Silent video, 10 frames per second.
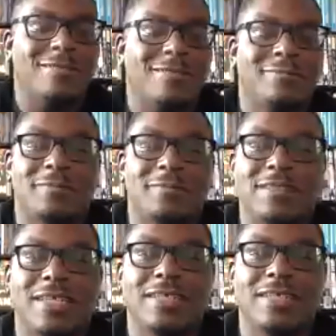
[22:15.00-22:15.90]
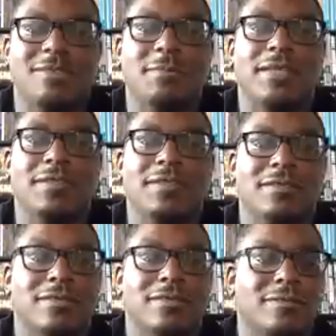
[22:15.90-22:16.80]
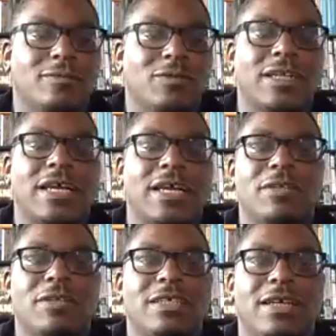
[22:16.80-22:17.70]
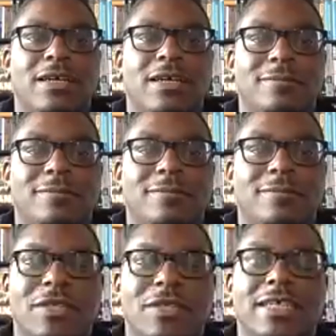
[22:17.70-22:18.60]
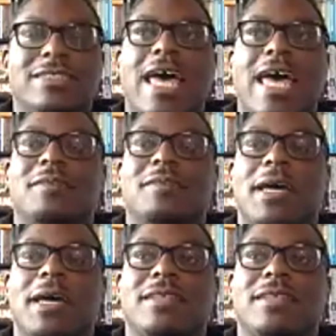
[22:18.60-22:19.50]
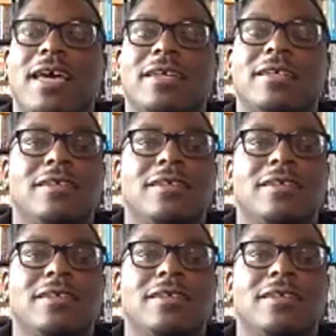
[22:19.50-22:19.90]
That's amazing work. Really excited about that.